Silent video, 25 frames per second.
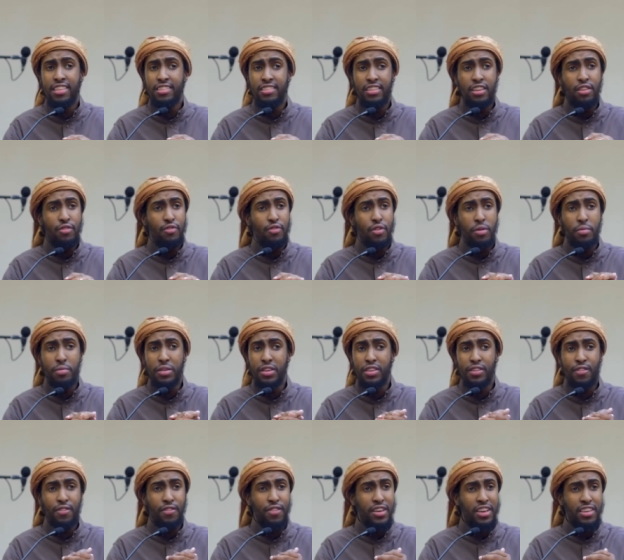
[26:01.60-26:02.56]
see from
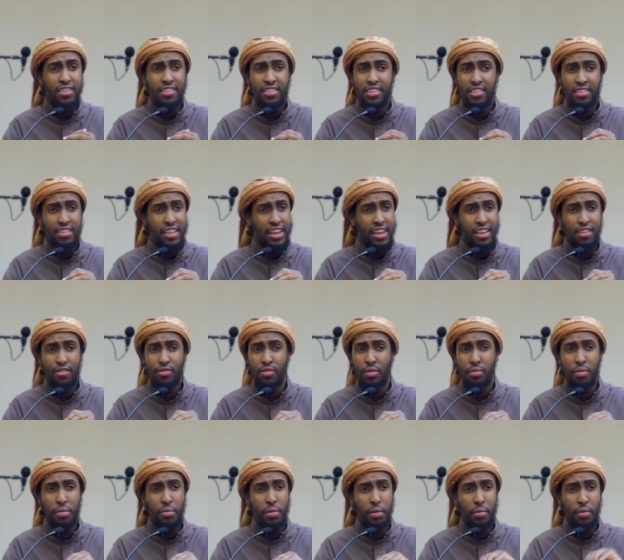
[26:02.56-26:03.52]
his face is that he's
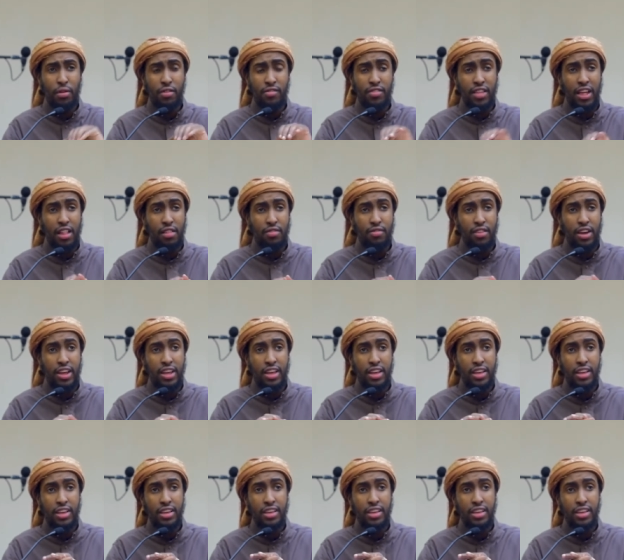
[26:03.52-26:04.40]
from the people of the hellfire.